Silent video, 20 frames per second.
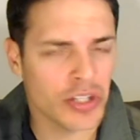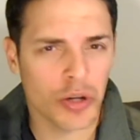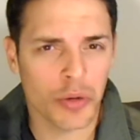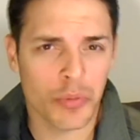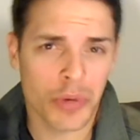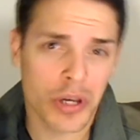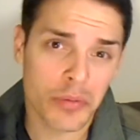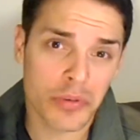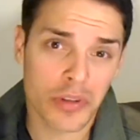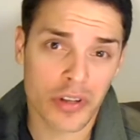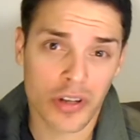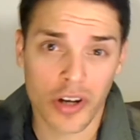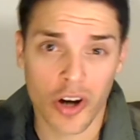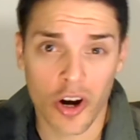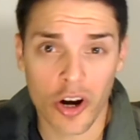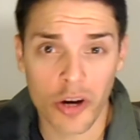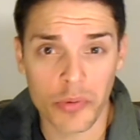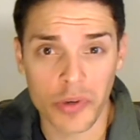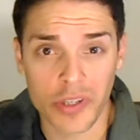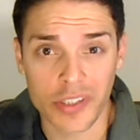maybe the
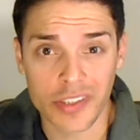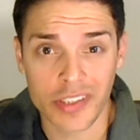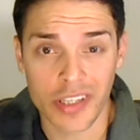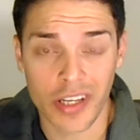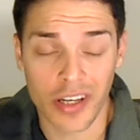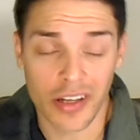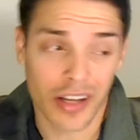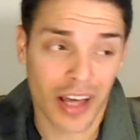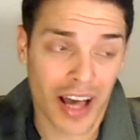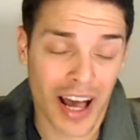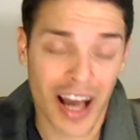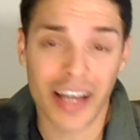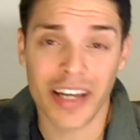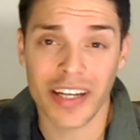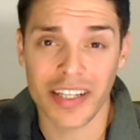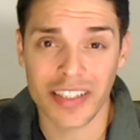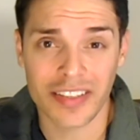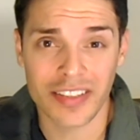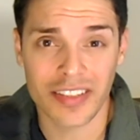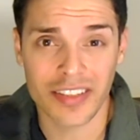car breaks down. I
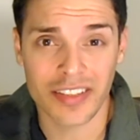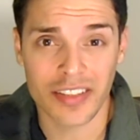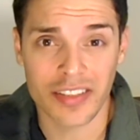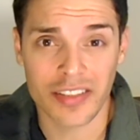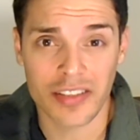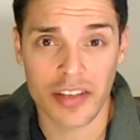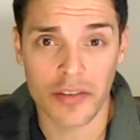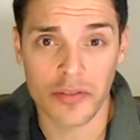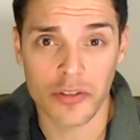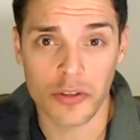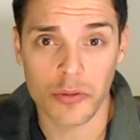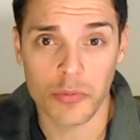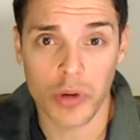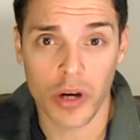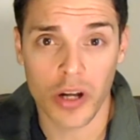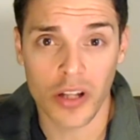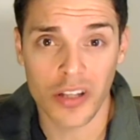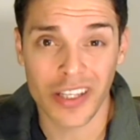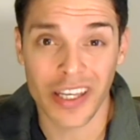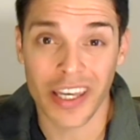got a 67
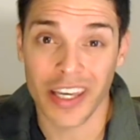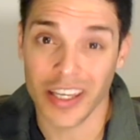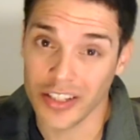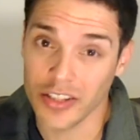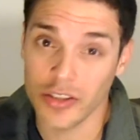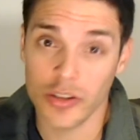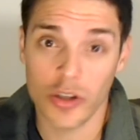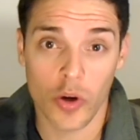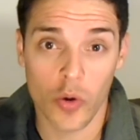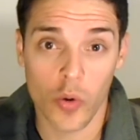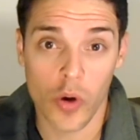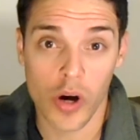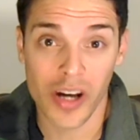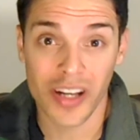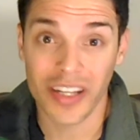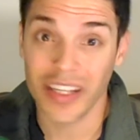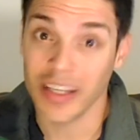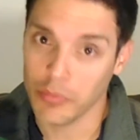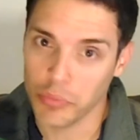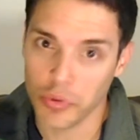Impala, and you know
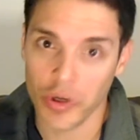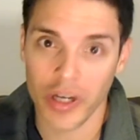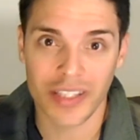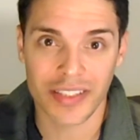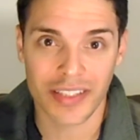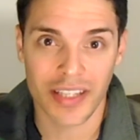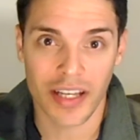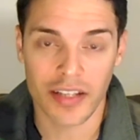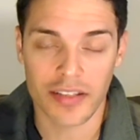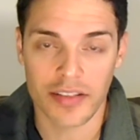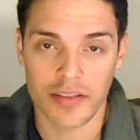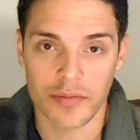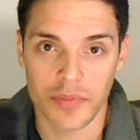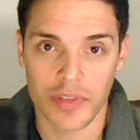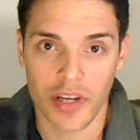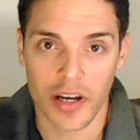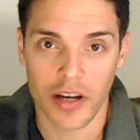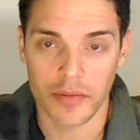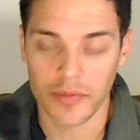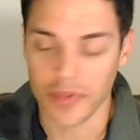what? It breaks down
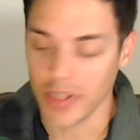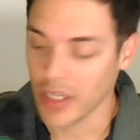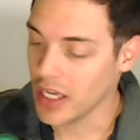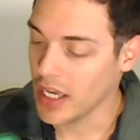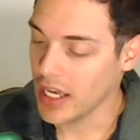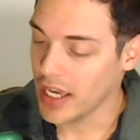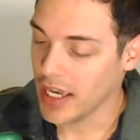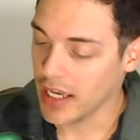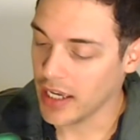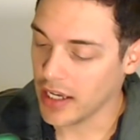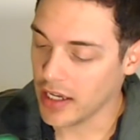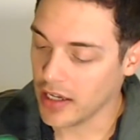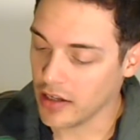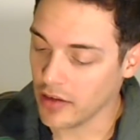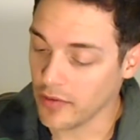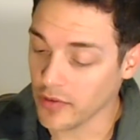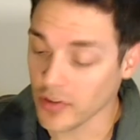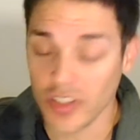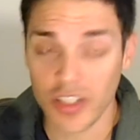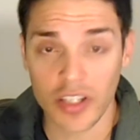sometimes. And
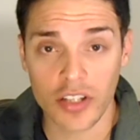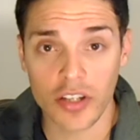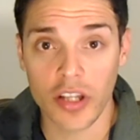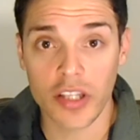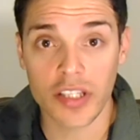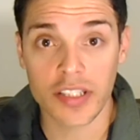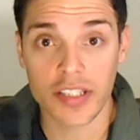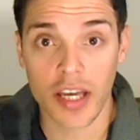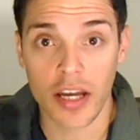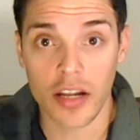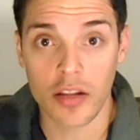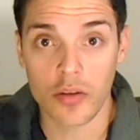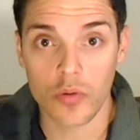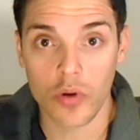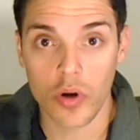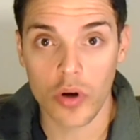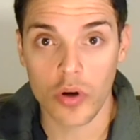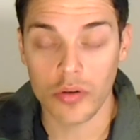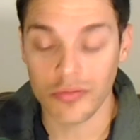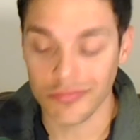if you're sitting on the side of the
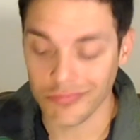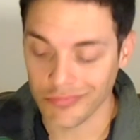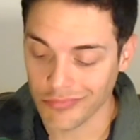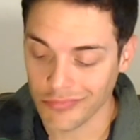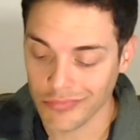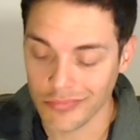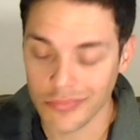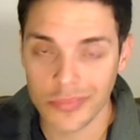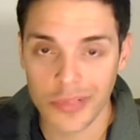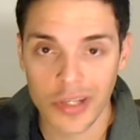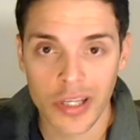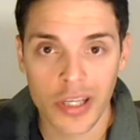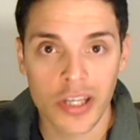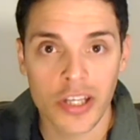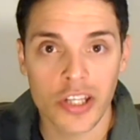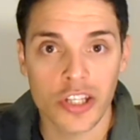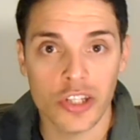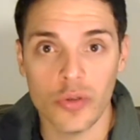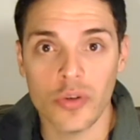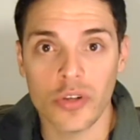road,
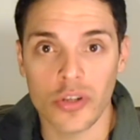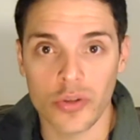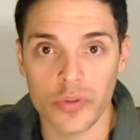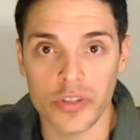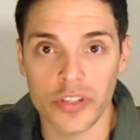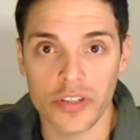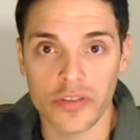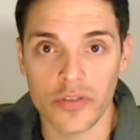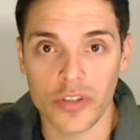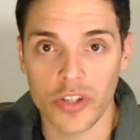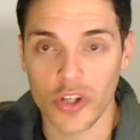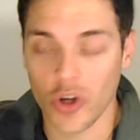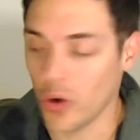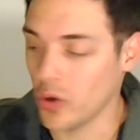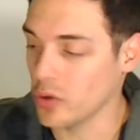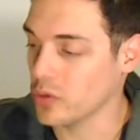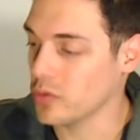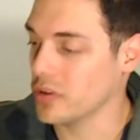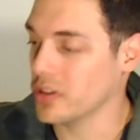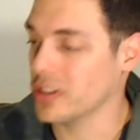you want to reach for a
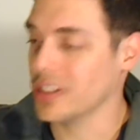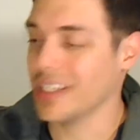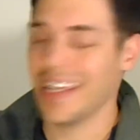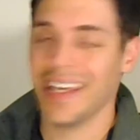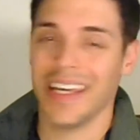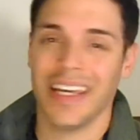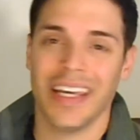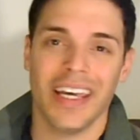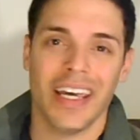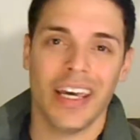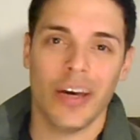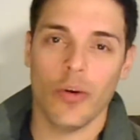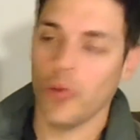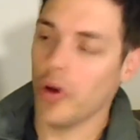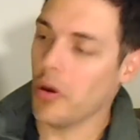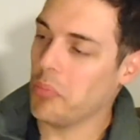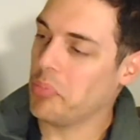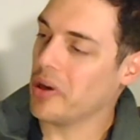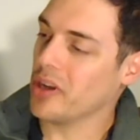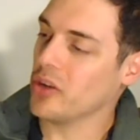cold one. And
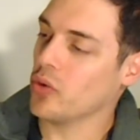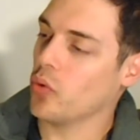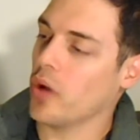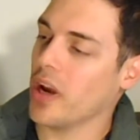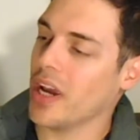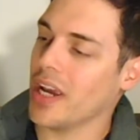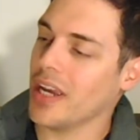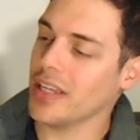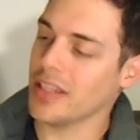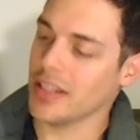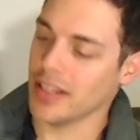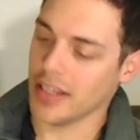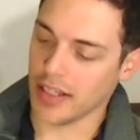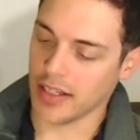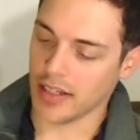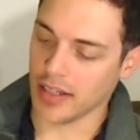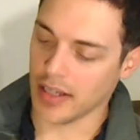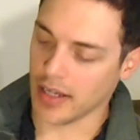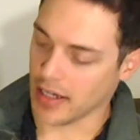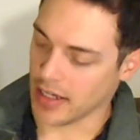what better way than
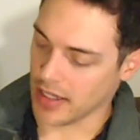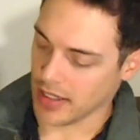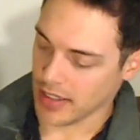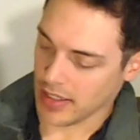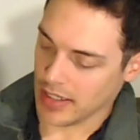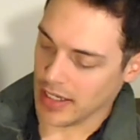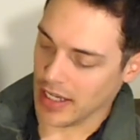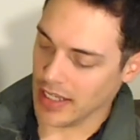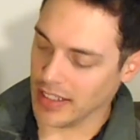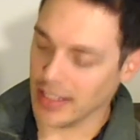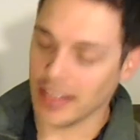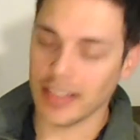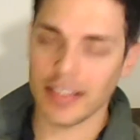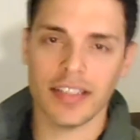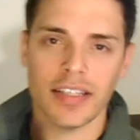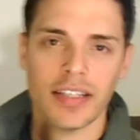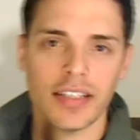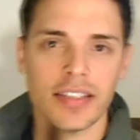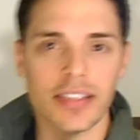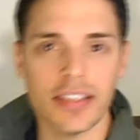
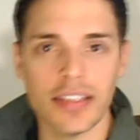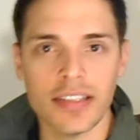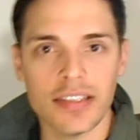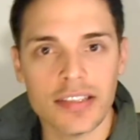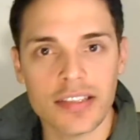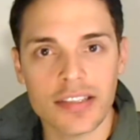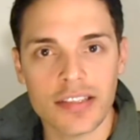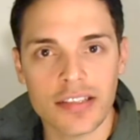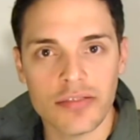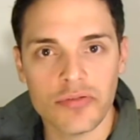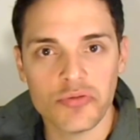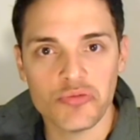1960s